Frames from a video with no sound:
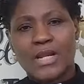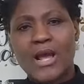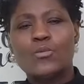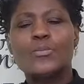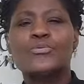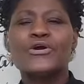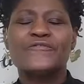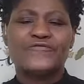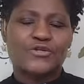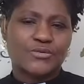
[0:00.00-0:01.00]
I will pray
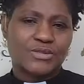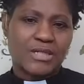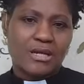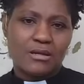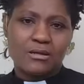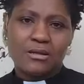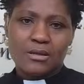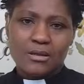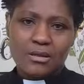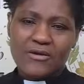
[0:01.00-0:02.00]
for you today
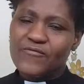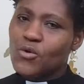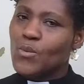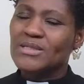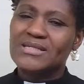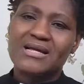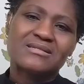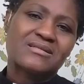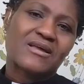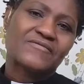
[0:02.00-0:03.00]
if you are
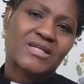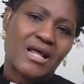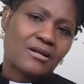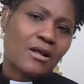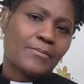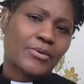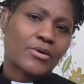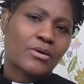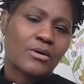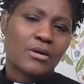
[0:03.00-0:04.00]
text saved to that number.
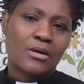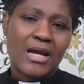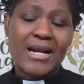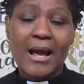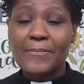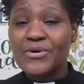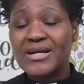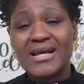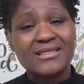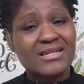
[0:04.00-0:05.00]
And I pray
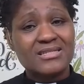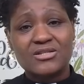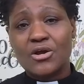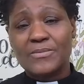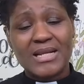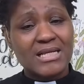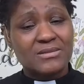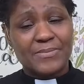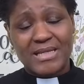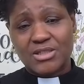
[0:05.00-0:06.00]
that this sermon has
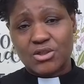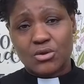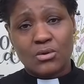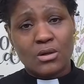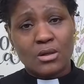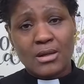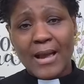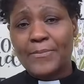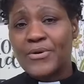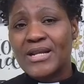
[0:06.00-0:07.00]
blessed you. I
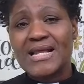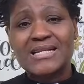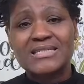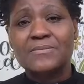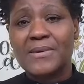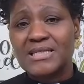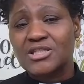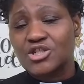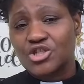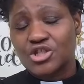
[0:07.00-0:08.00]
pray that this
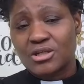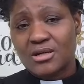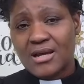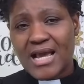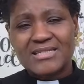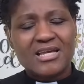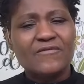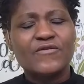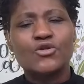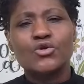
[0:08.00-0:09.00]
message has
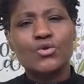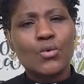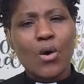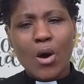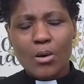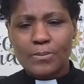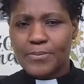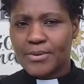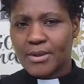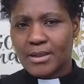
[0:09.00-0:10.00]
given you new hope
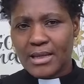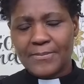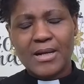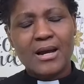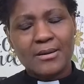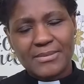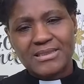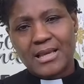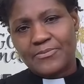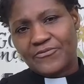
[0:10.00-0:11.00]
in becoming
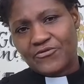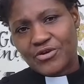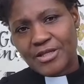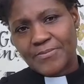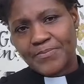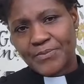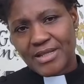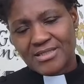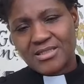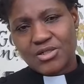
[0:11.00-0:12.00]
debt-free
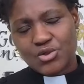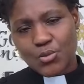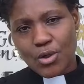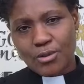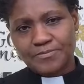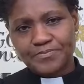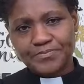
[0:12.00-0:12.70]
into this world,